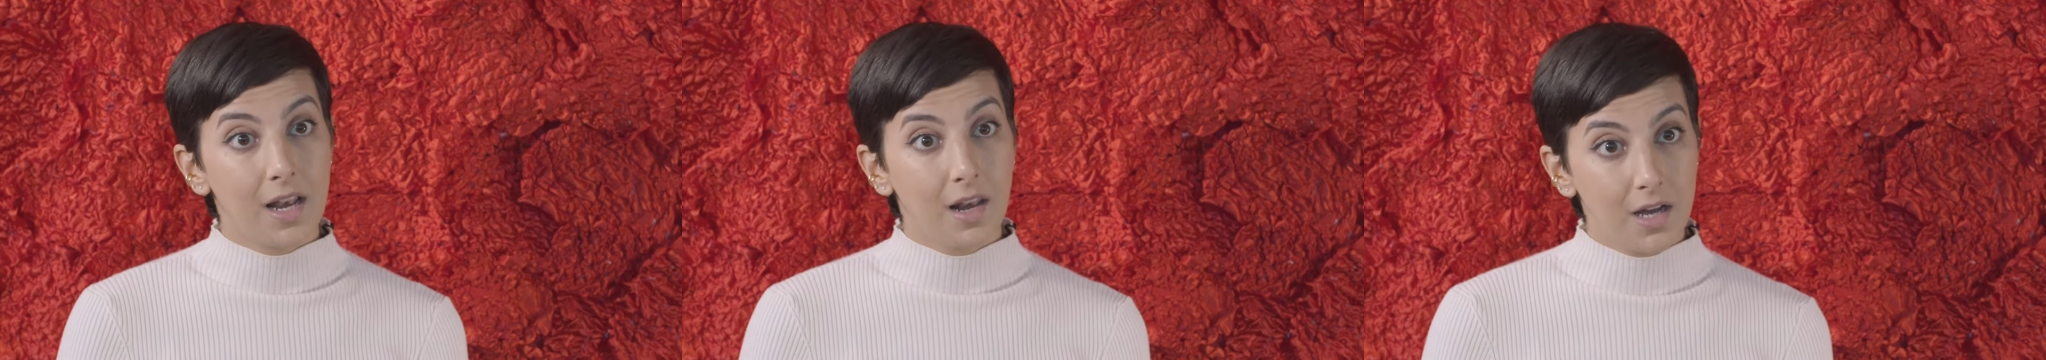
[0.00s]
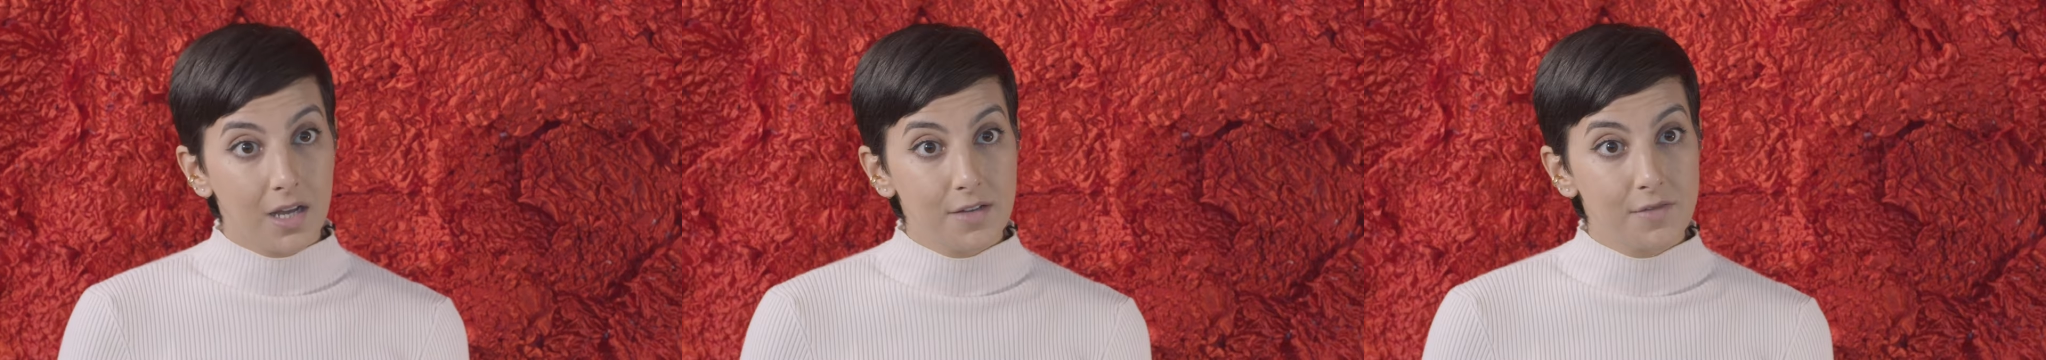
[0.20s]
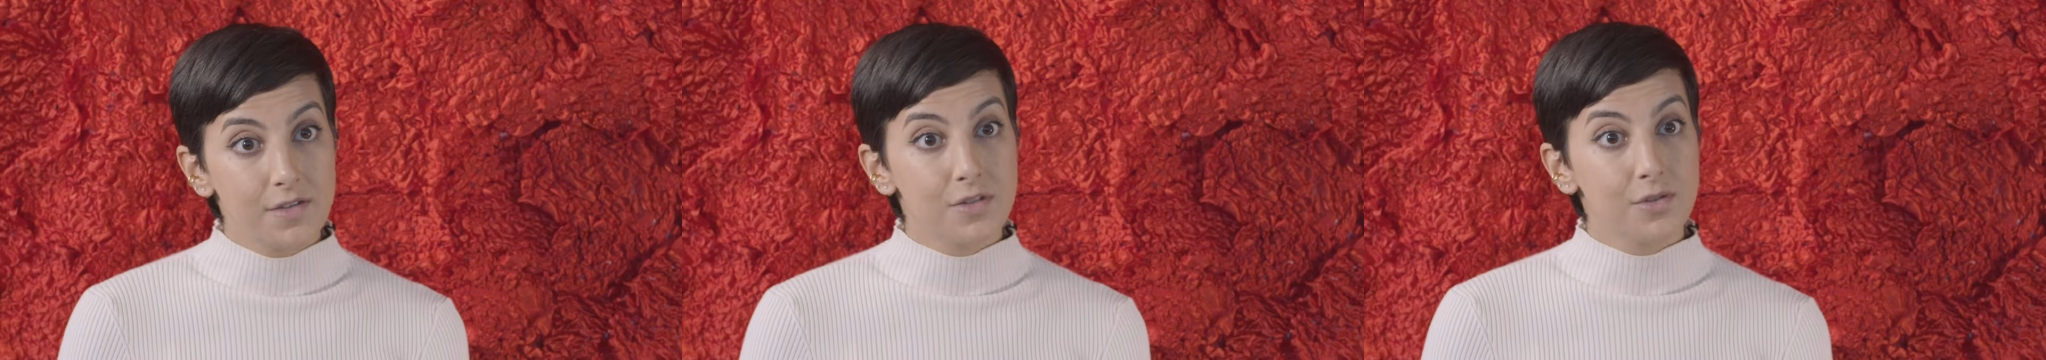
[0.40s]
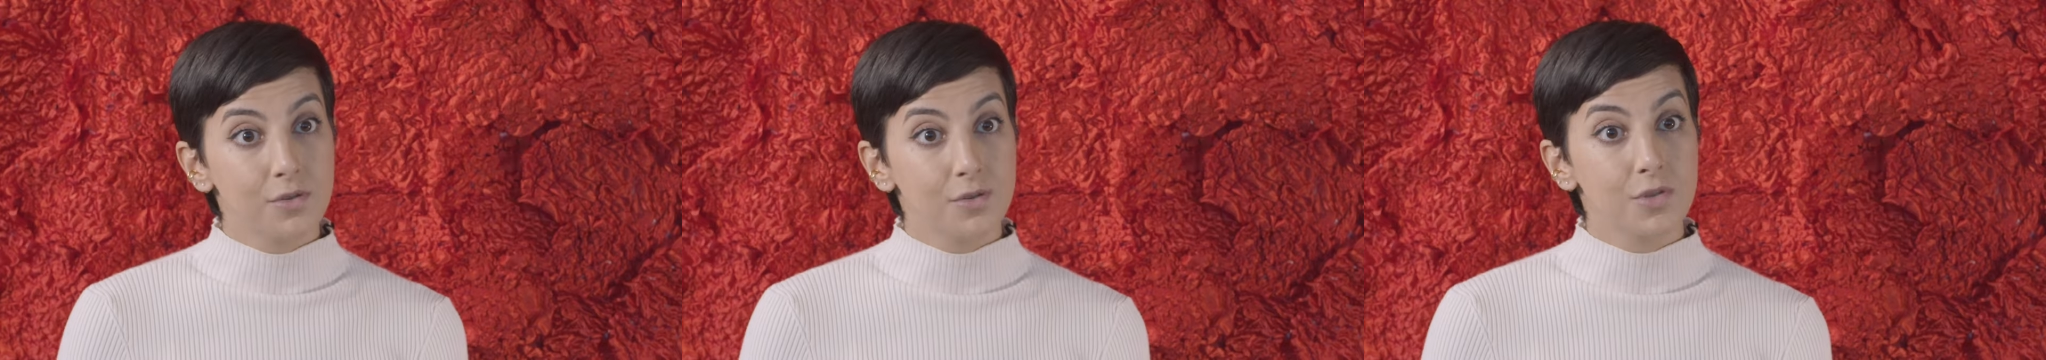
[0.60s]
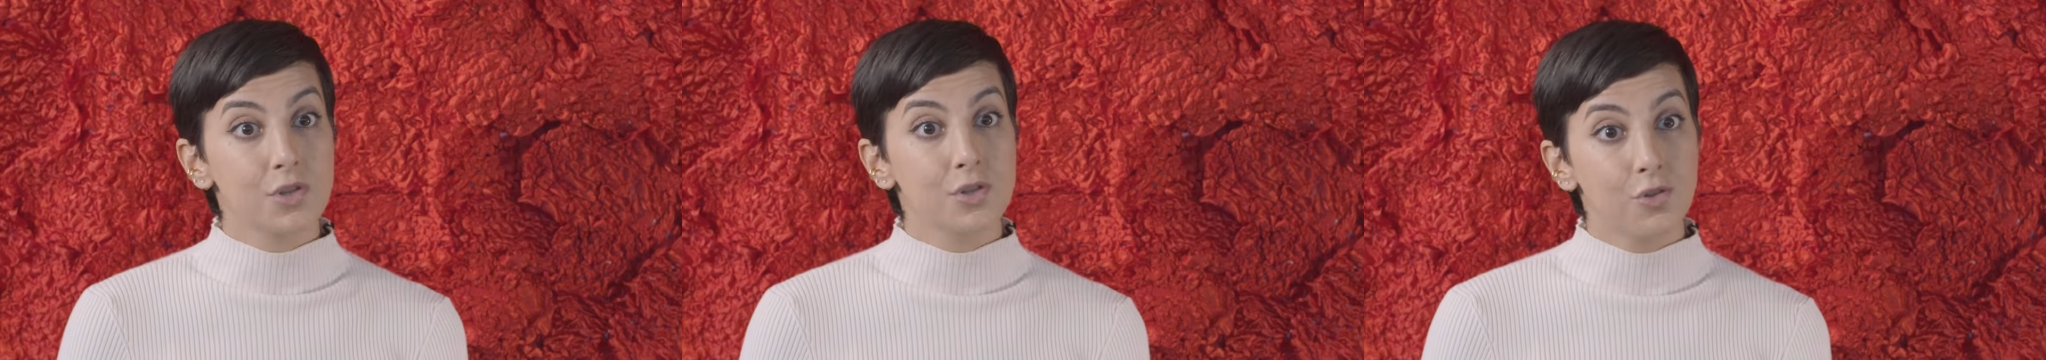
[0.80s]
lives
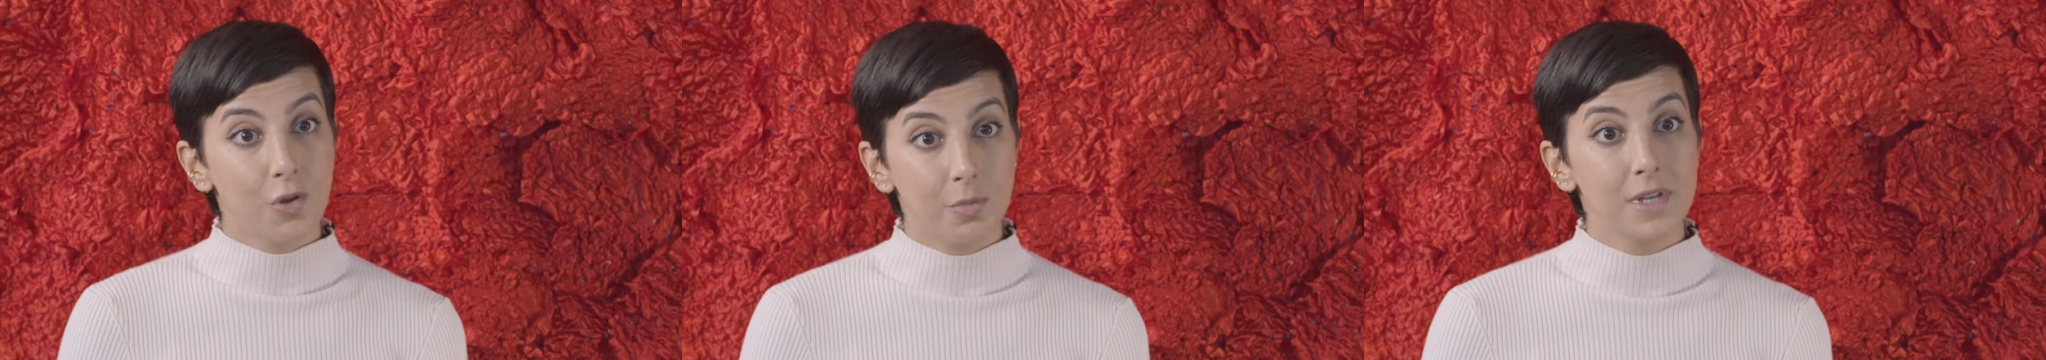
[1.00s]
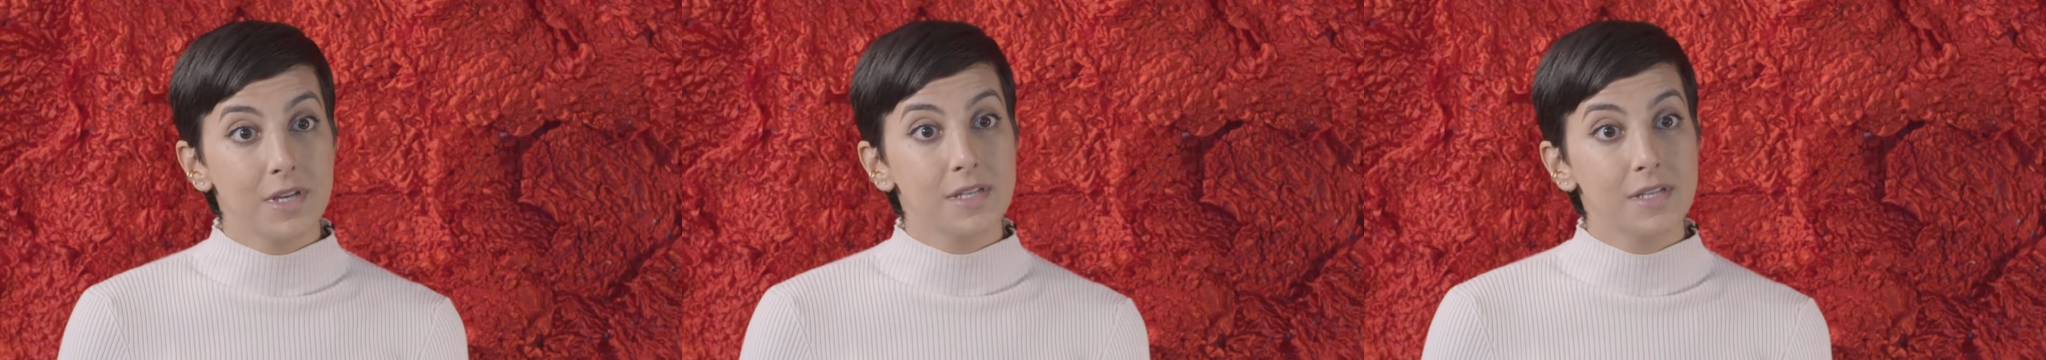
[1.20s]
to stop